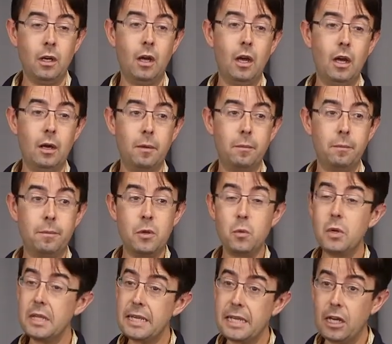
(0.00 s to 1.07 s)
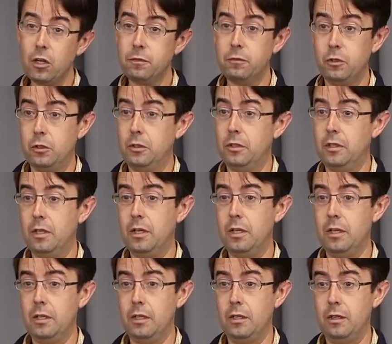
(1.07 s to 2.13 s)
Um, be really careful.
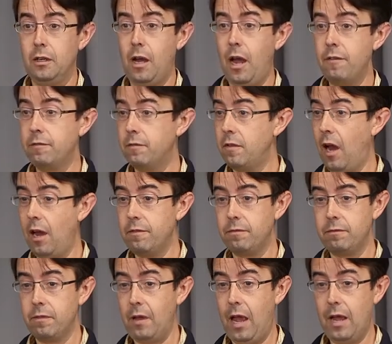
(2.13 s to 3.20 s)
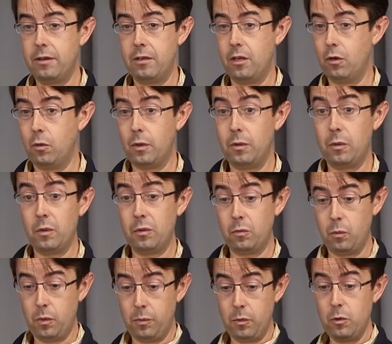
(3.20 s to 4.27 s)
Uh, I've, I've had, you know, when,
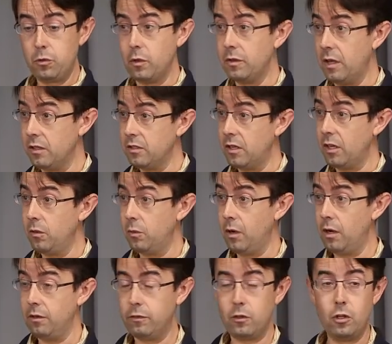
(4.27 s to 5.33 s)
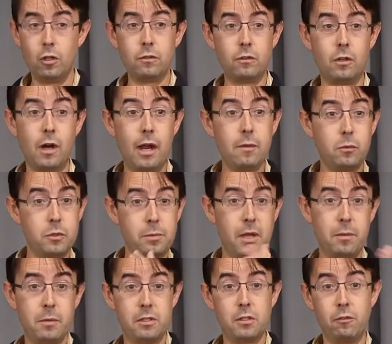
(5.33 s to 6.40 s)
when we were doing that second round of Clover, I was
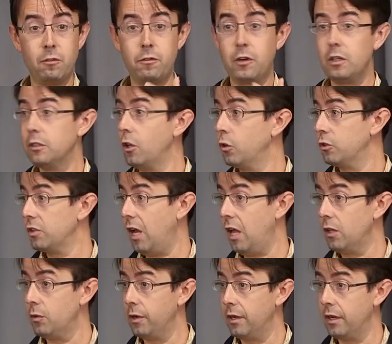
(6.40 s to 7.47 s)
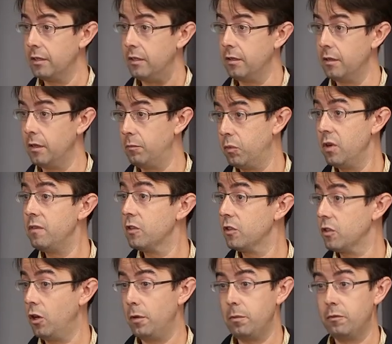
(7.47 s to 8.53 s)
paying myself a very low salary, and I did a previous
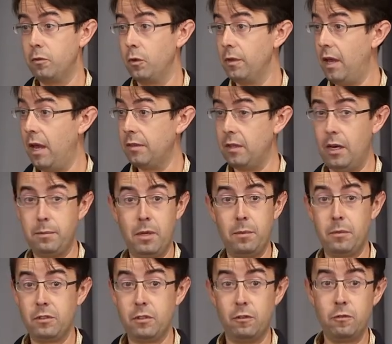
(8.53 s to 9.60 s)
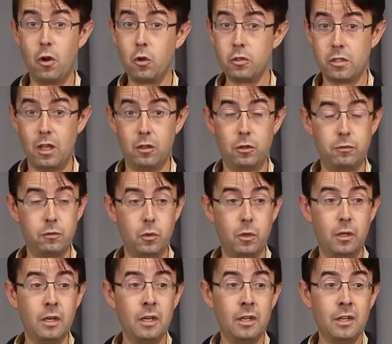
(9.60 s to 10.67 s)
startup before that that I paid myself no salary
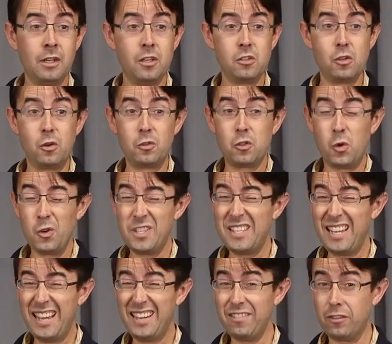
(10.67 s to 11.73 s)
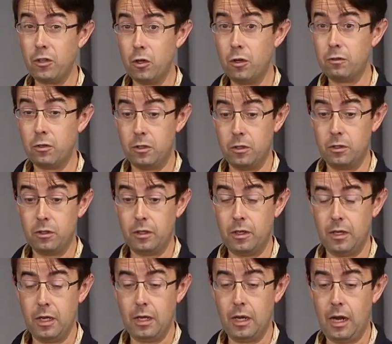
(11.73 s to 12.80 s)
for. So towards the end of Clover,
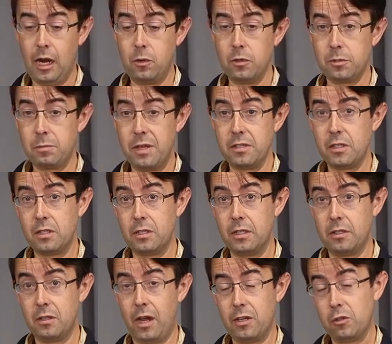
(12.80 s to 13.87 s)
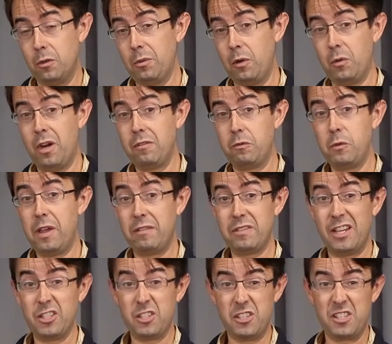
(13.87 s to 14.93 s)
I was basically, I told my wife, we have
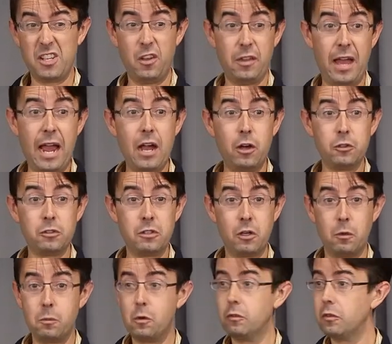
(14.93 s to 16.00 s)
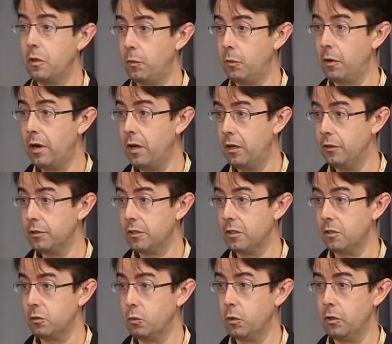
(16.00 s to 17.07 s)
to actually sell the house and go move somewhere else
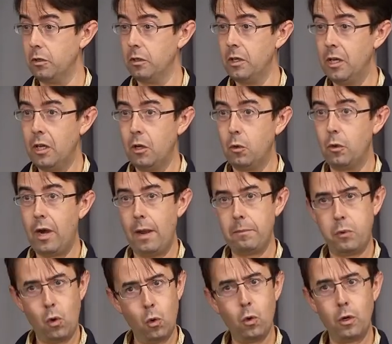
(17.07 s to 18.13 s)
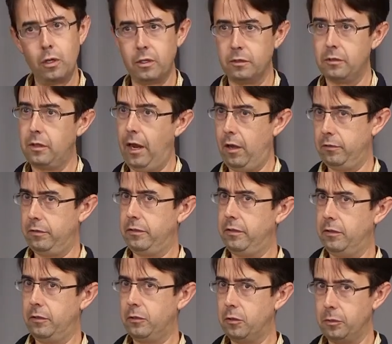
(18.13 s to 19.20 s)
because we're, we're not poor because the houses
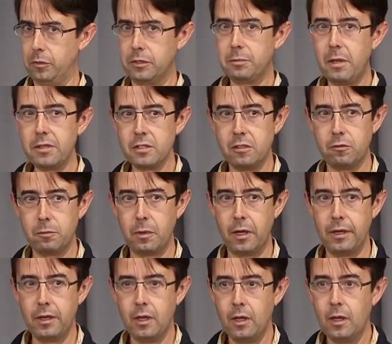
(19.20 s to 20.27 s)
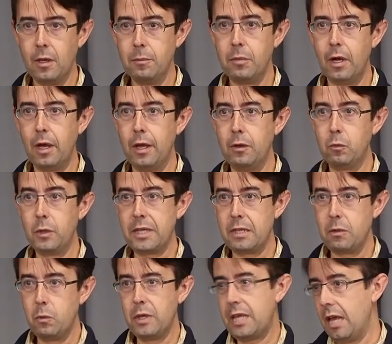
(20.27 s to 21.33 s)
here are super expensive, but but we,
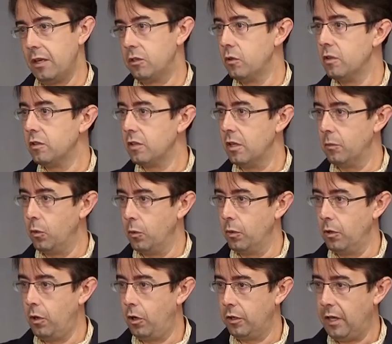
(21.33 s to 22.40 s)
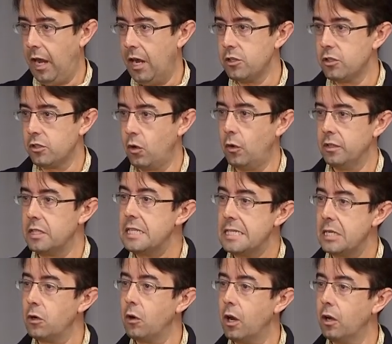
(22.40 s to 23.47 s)
we can't do this anymore. We're, our cash is going to
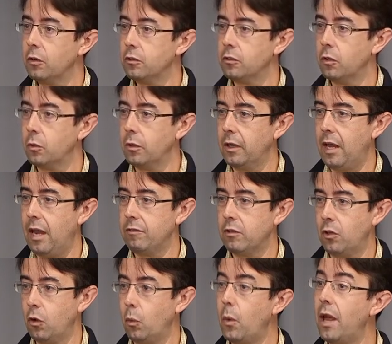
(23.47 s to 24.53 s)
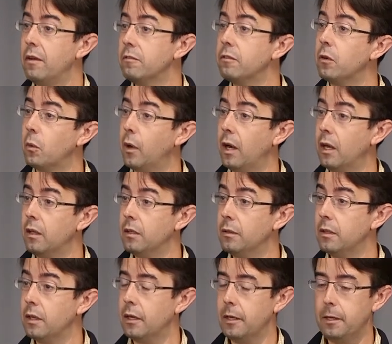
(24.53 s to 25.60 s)
zero, so we're going to have to go rent for a while.
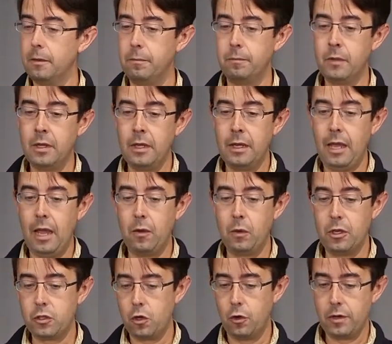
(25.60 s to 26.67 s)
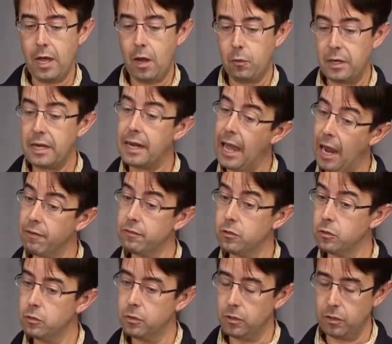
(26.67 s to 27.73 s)
Um, and it turned out we didn't have
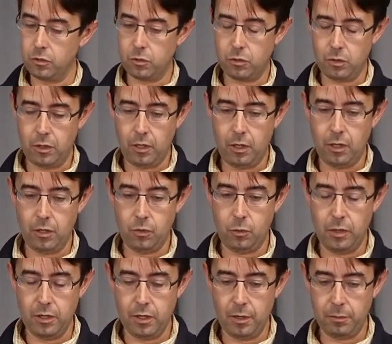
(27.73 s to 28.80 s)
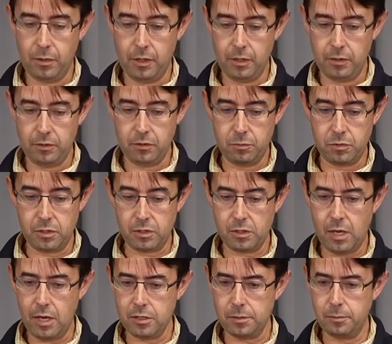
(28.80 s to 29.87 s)
to because uh, we ended up getting some
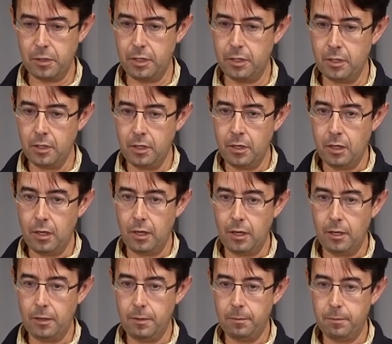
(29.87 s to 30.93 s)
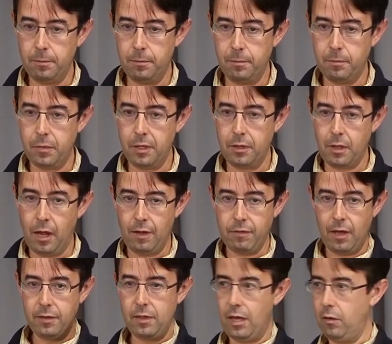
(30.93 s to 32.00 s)
success. But um, but I've
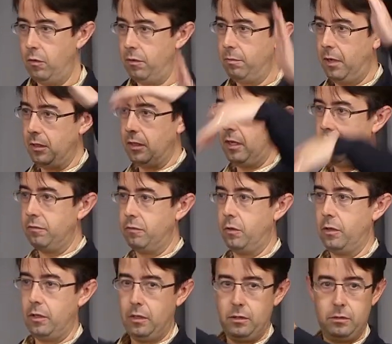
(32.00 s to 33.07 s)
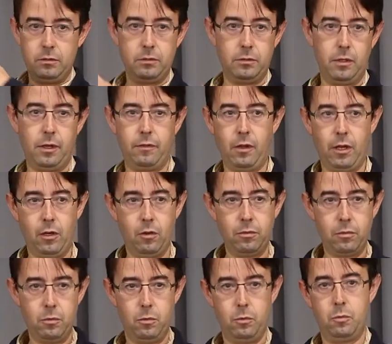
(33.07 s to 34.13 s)
had that with my life where I, I, go
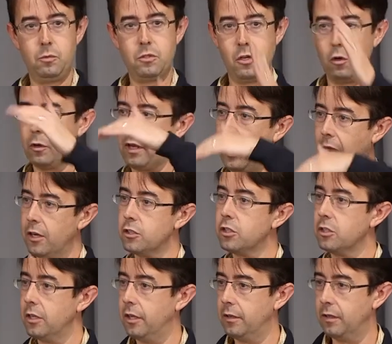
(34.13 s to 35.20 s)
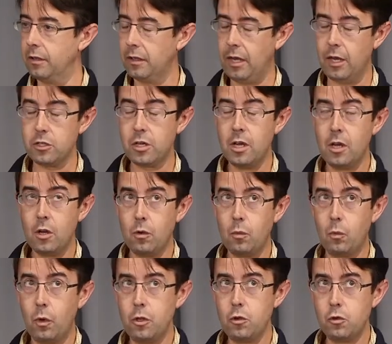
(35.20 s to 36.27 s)
through zero cash and cash.
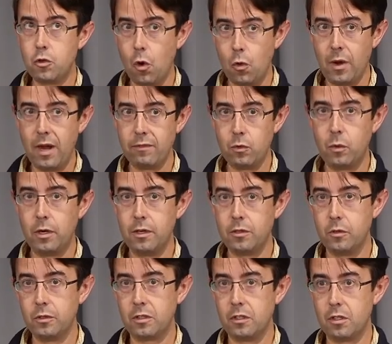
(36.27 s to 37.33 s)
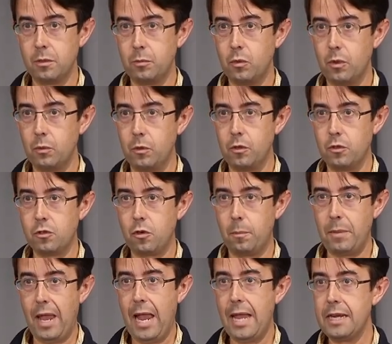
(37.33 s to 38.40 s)
What you don't ever want to do is get to the point where you're so
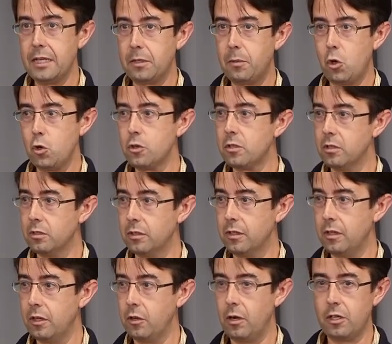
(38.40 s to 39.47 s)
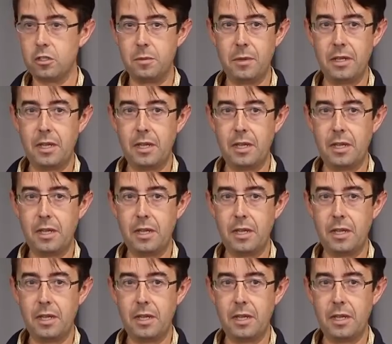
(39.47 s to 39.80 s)
panicked personally that you're actually